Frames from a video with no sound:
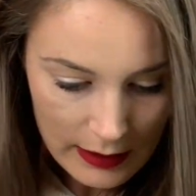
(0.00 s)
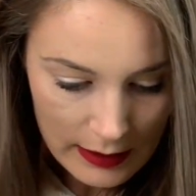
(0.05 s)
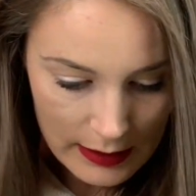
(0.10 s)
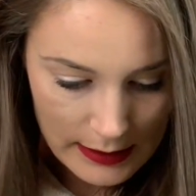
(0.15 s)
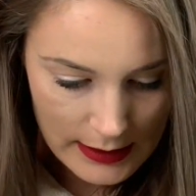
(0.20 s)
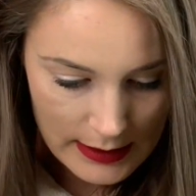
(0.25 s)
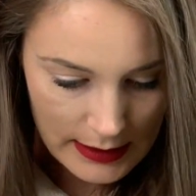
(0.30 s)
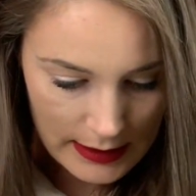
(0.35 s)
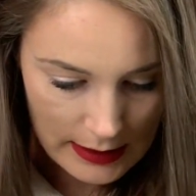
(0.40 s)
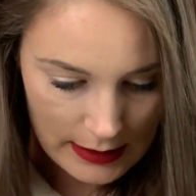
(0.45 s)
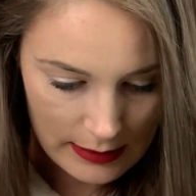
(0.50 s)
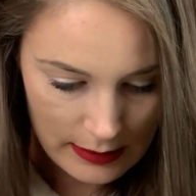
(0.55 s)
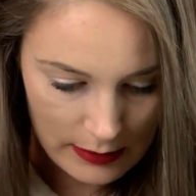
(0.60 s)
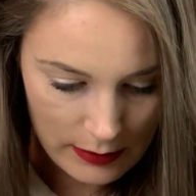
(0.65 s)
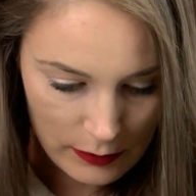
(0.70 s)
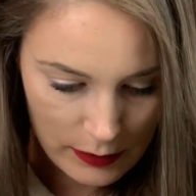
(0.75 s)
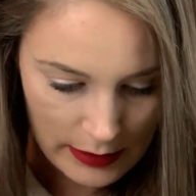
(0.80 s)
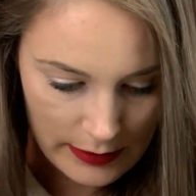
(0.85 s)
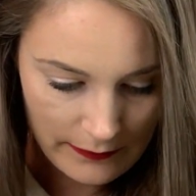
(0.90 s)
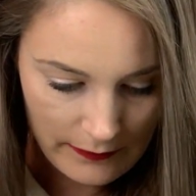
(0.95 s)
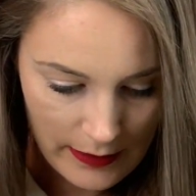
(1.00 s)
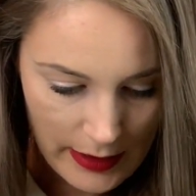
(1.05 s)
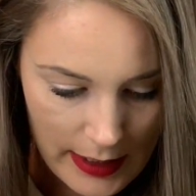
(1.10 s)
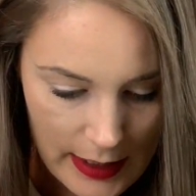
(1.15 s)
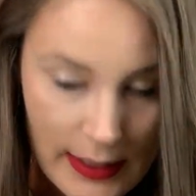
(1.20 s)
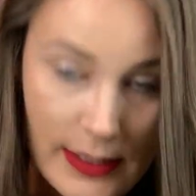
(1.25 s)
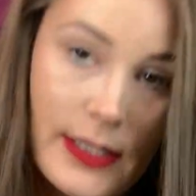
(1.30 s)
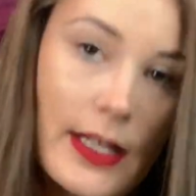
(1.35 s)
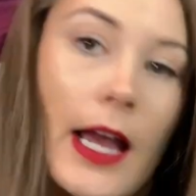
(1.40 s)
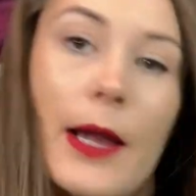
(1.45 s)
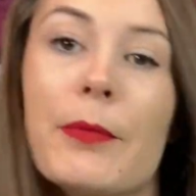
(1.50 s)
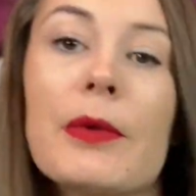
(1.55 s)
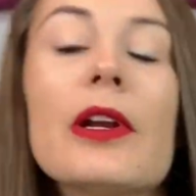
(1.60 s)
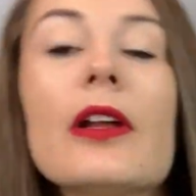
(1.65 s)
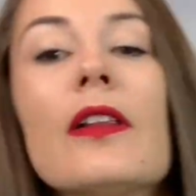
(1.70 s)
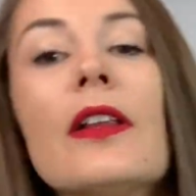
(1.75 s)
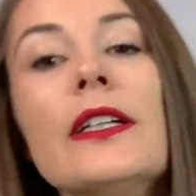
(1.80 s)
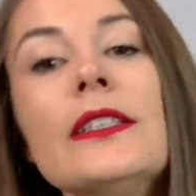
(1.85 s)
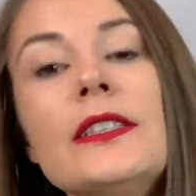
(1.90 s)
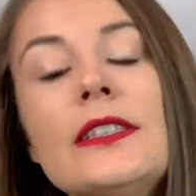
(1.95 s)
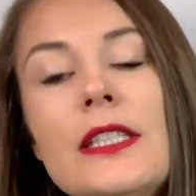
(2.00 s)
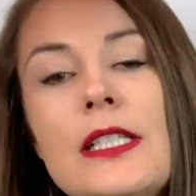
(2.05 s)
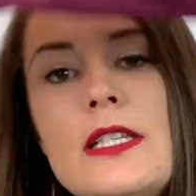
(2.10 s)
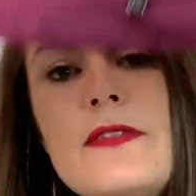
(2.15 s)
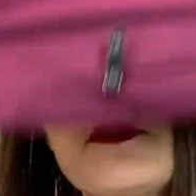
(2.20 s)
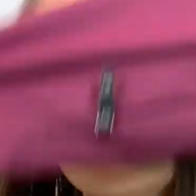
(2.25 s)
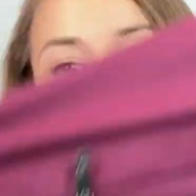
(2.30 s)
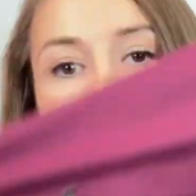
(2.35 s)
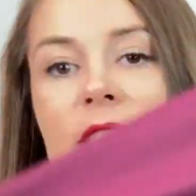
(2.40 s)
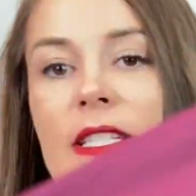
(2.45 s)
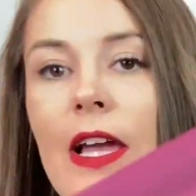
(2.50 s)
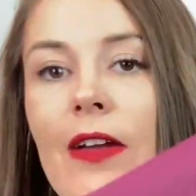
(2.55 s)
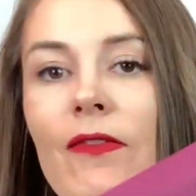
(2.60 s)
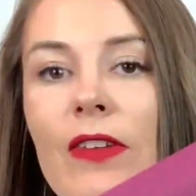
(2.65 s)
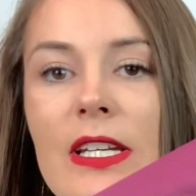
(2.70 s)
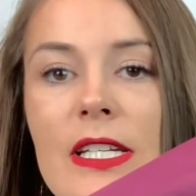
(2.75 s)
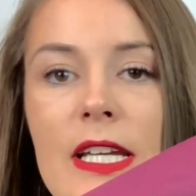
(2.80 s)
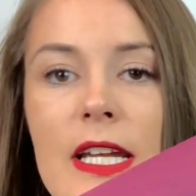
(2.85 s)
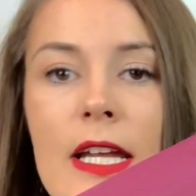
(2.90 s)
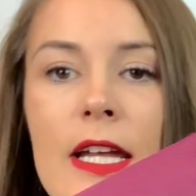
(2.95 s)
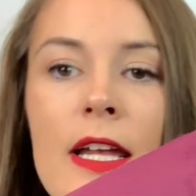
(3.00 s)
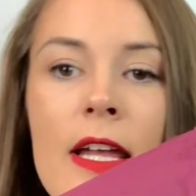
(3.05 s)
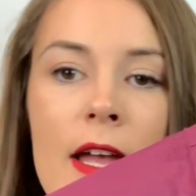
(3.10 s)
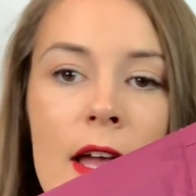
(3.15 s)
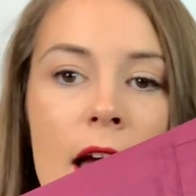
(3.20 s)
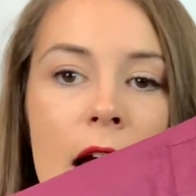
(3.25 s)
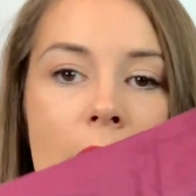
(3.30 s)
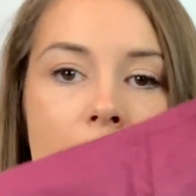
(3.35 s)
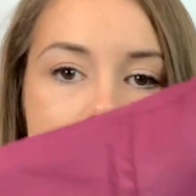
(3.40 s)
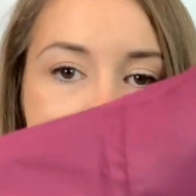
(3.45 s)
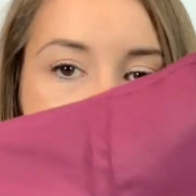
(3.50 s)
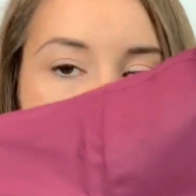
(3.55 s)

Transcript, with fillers: Let's see, the North Face. I'm going to list this for 70 I